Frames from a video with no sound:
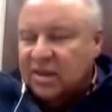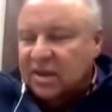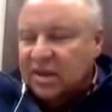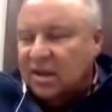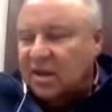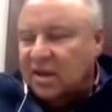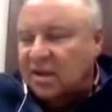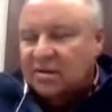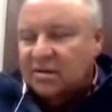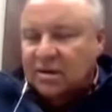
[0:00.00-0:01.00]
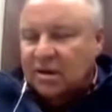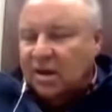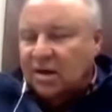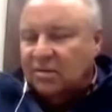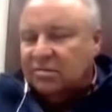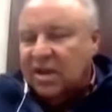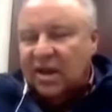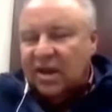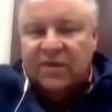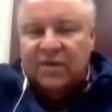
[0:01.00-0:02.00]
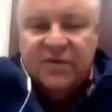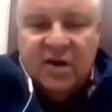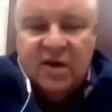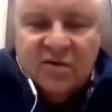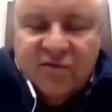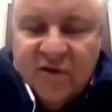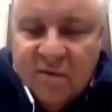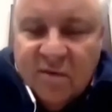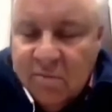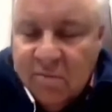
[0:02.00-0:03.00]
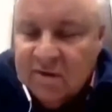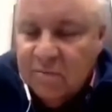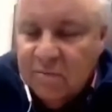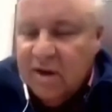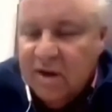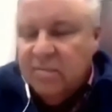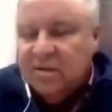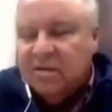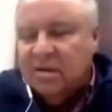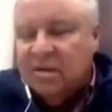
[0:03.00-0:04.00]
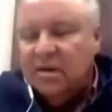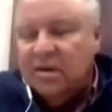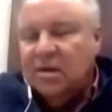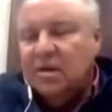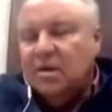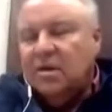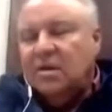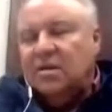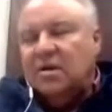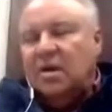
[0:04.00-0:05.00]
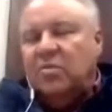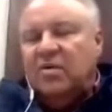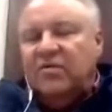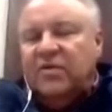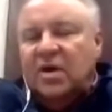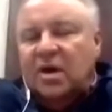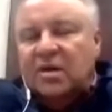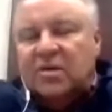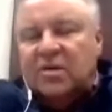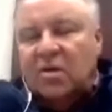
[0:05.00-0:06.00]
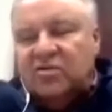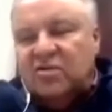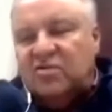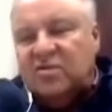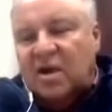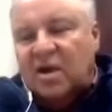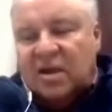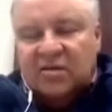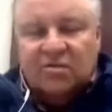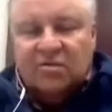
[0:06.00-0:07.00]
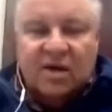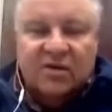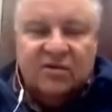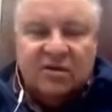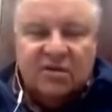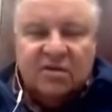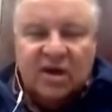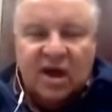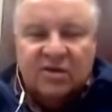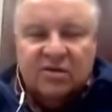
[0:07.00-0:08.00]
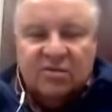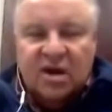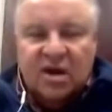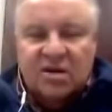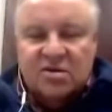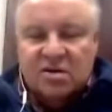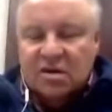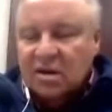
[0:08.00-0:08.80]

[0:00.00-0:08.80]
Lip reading: I think I don't have the figures in front of me. I meant to bring them, but the number of doses, I think, is around the 60,000 range.